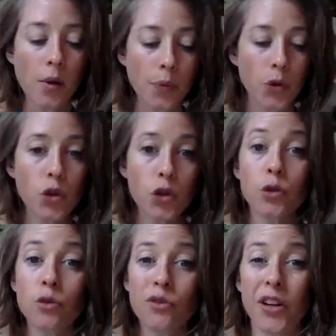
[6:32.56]
those are
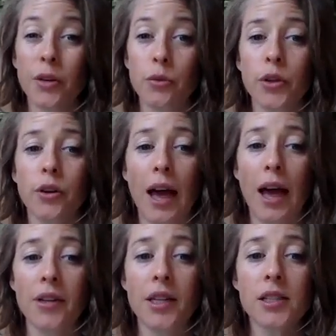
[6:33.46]
2 very real
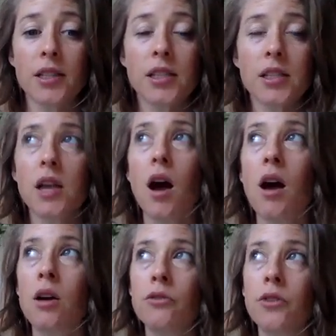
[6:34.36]
evidences
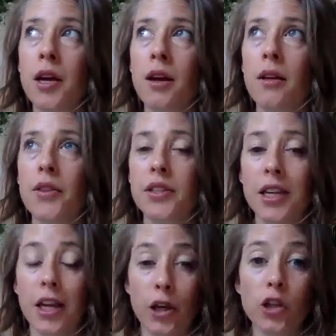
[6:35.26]
of this
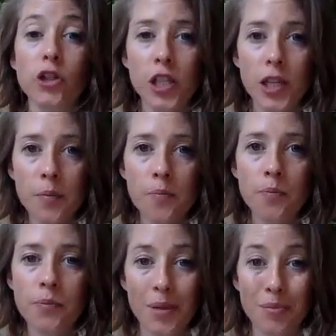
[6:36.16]
energy
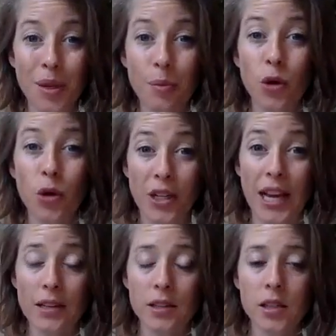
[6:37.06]
that people
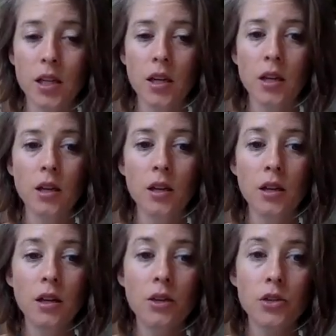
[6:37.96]
create.
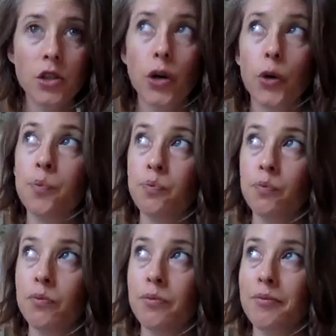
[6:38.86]
So
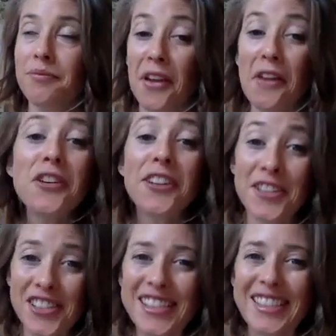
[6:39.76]
if you're
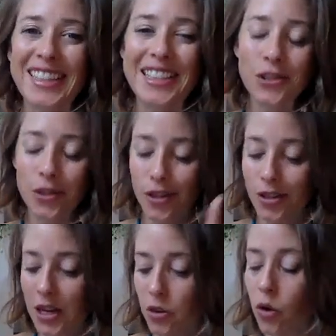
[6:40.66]
interested in this, you can go
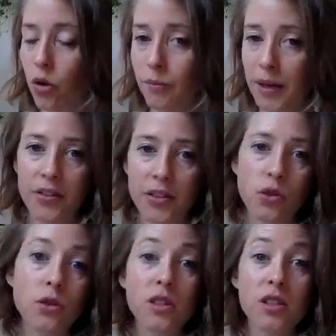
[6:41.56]
down the whole
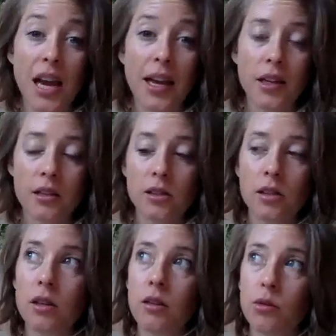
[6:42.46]
metaphysical science
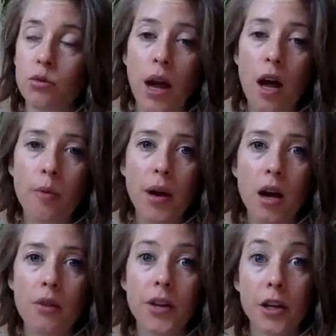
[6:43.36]
realm
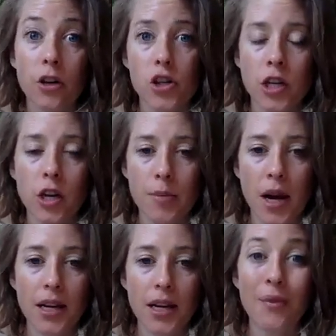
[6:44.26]
of energy in our
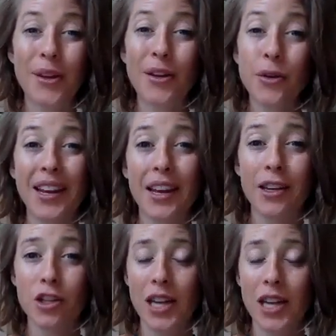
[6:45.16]
body, how we create
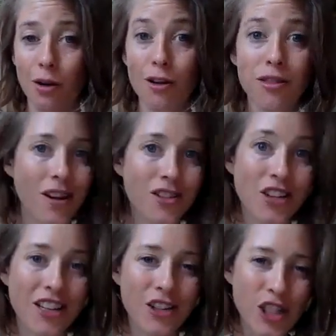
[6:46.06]
energy, how our thoughts are
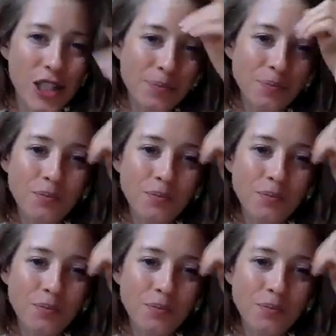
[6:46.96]
energy.